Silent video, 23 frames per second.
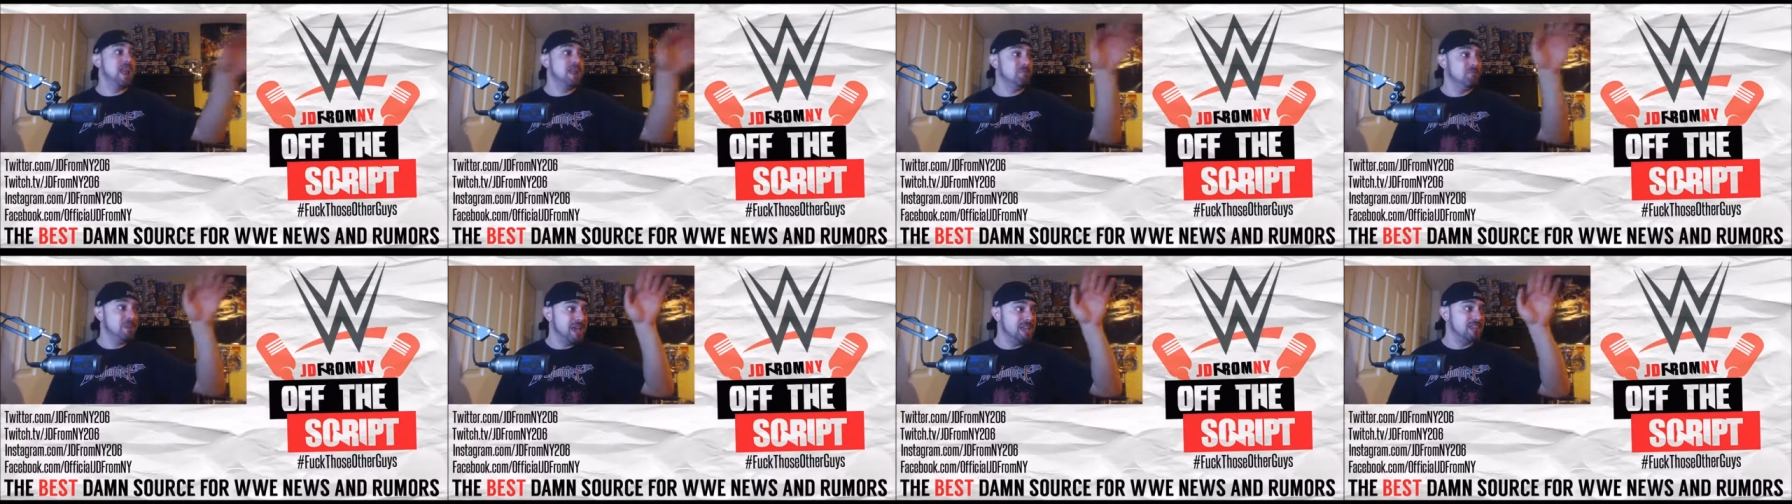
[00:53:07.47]

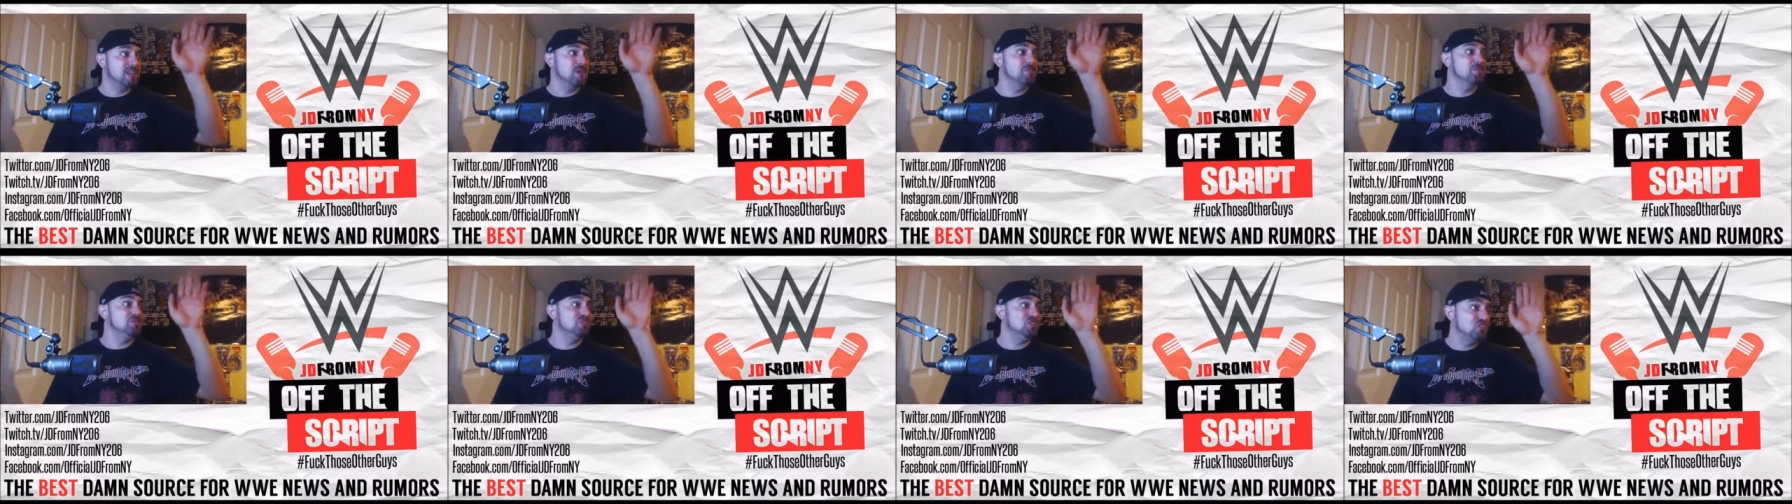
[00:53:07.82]
and
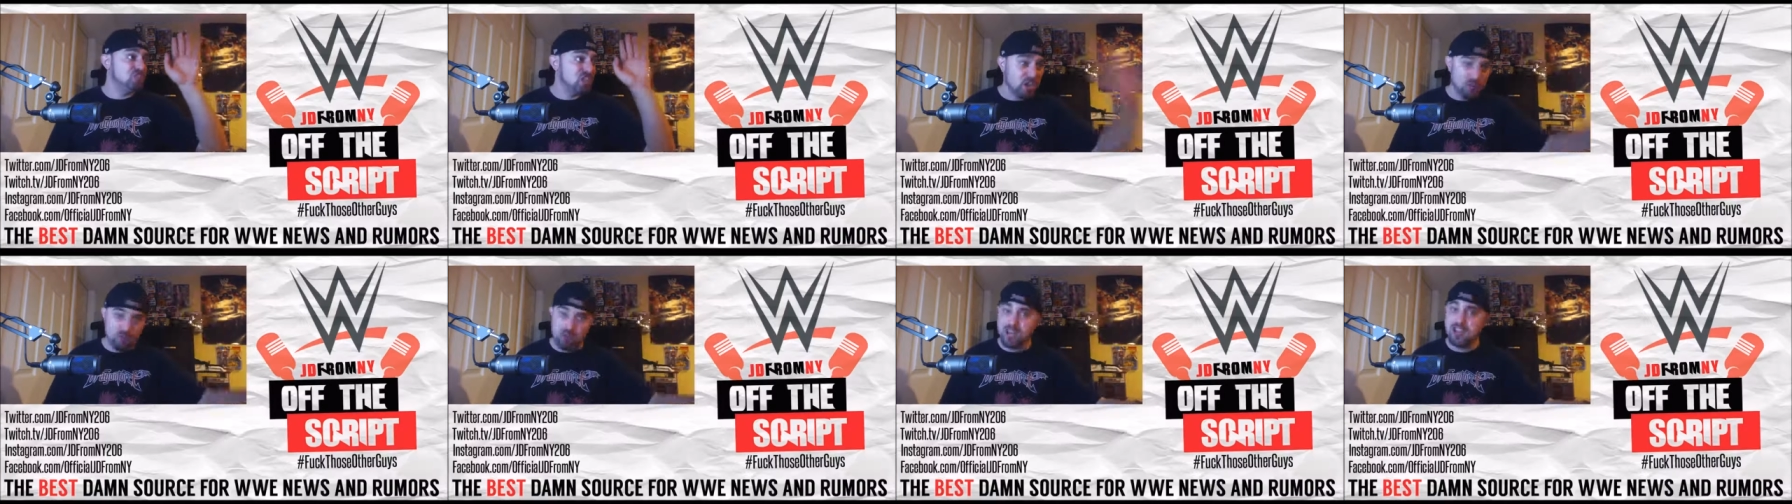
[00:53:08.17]
make them
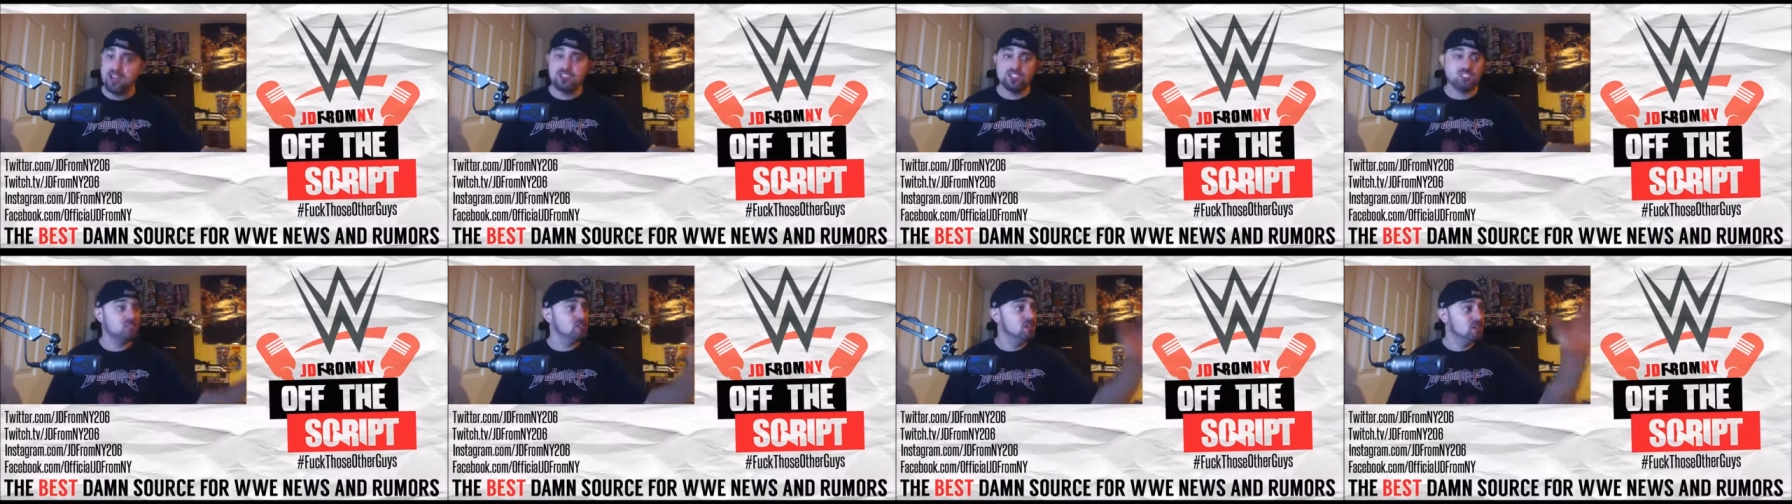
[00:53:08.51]

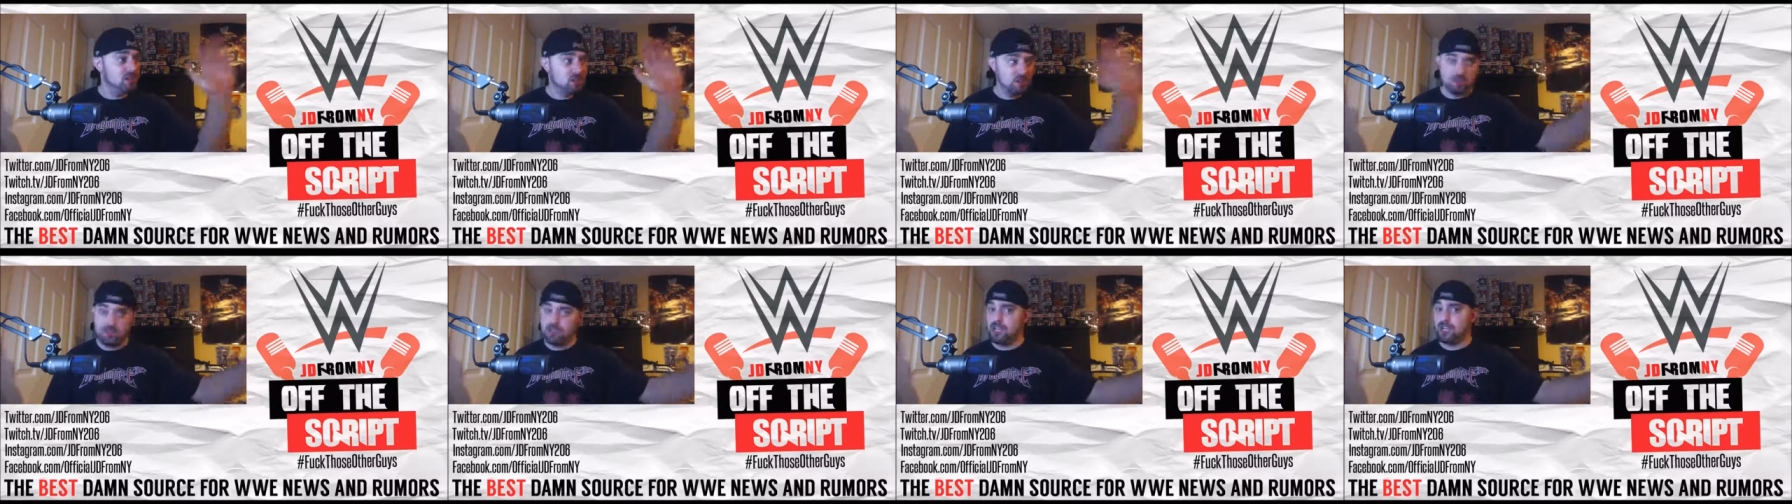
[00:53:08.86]

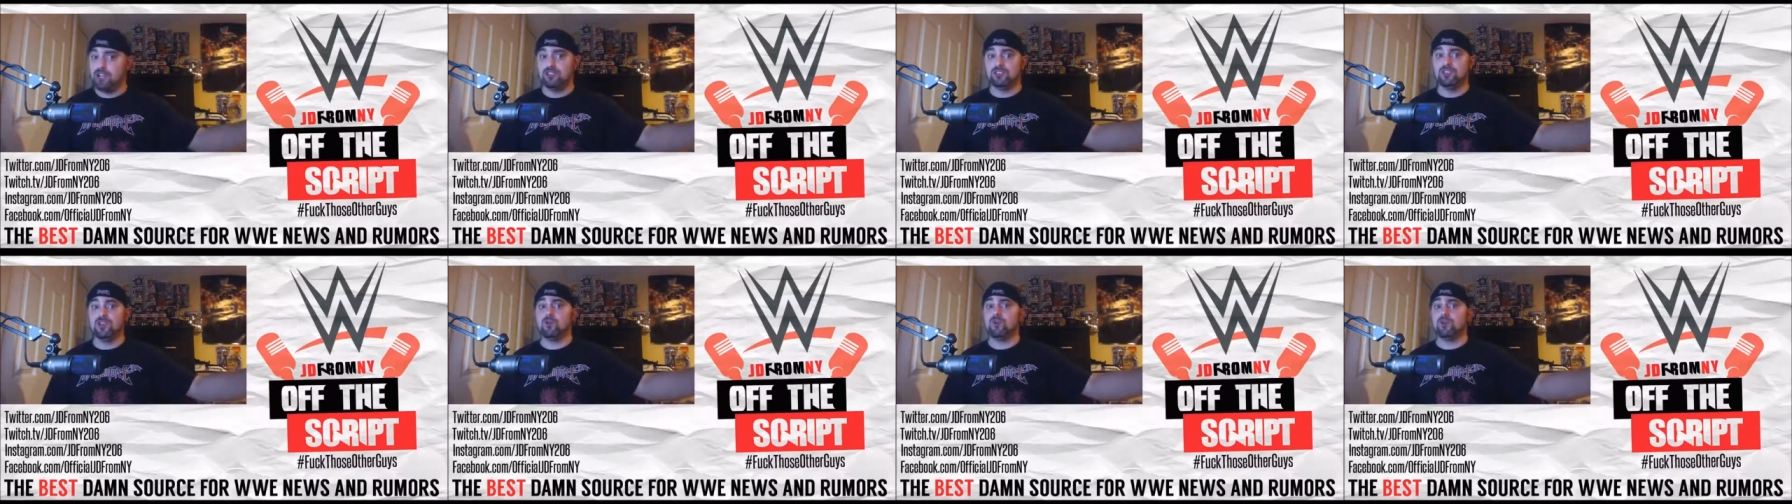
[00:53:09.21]
serious?
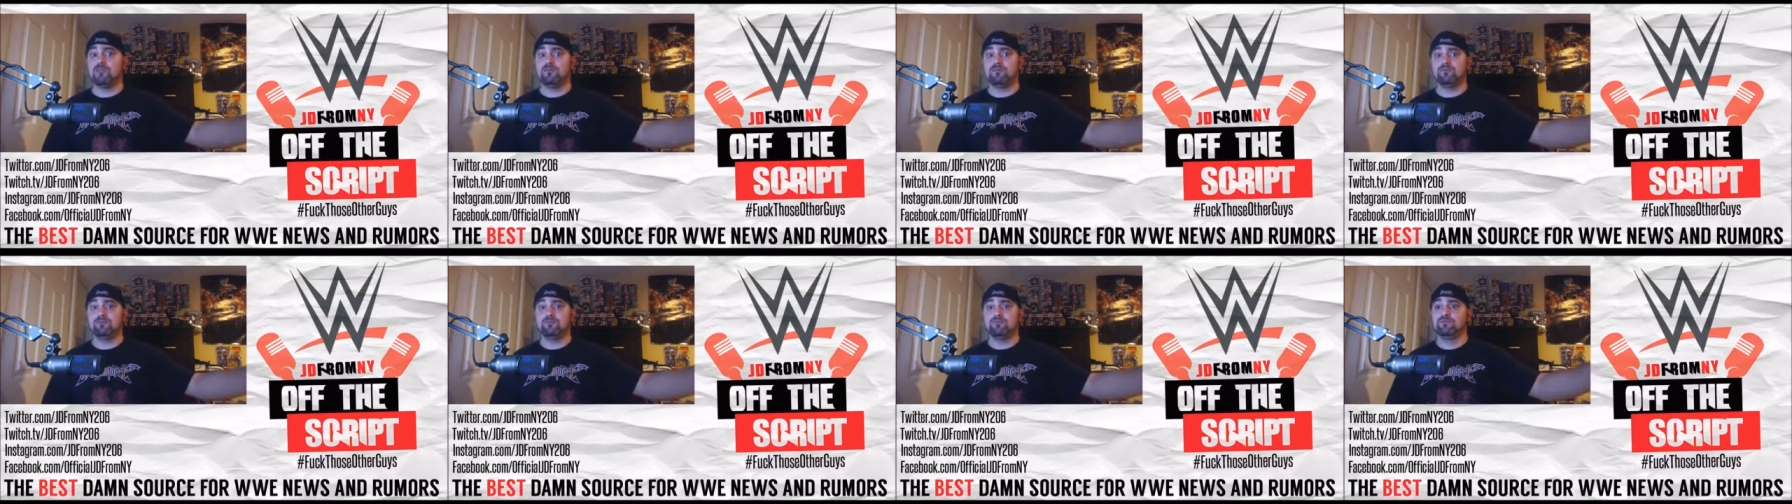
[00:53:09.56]
He could
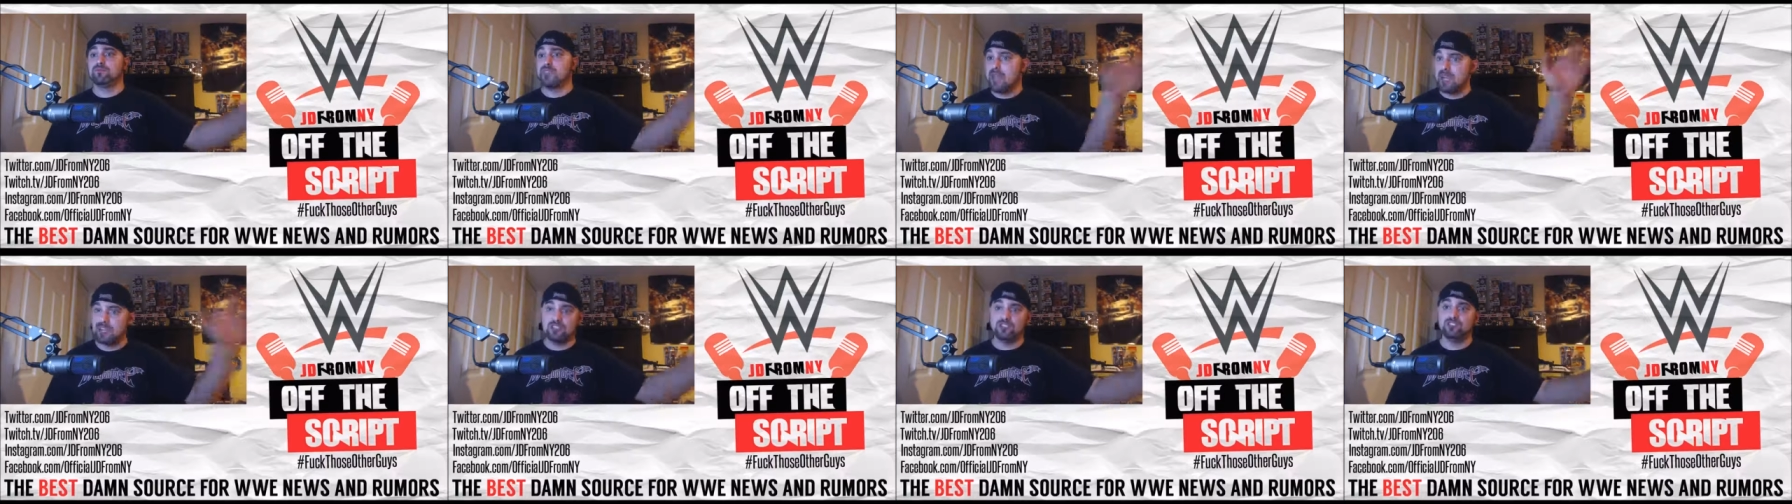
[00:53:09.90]
do it.
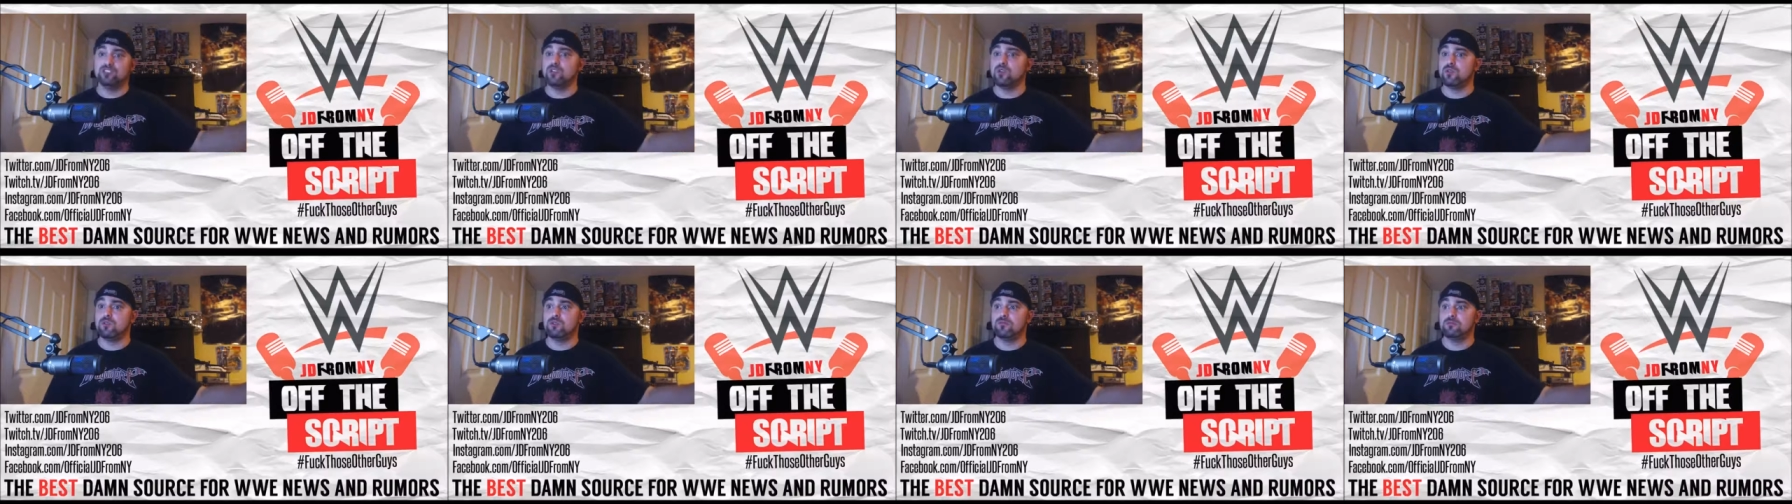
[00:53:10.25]
They
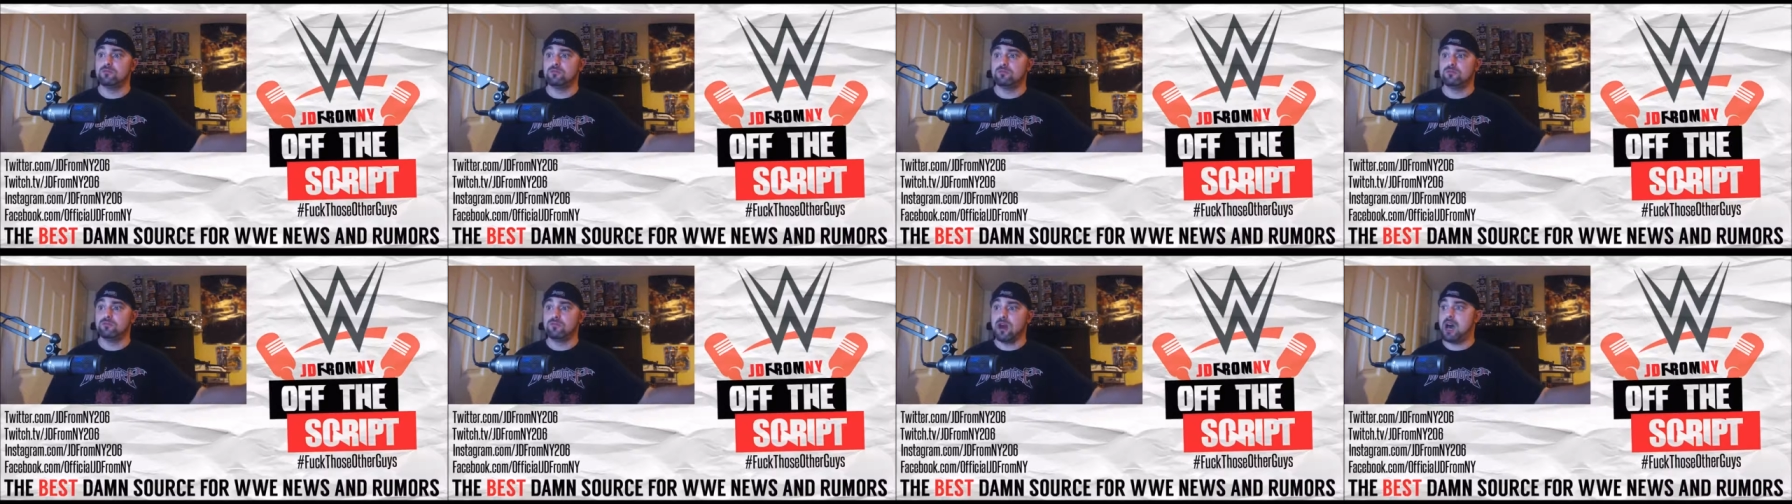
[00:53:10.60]
could do it.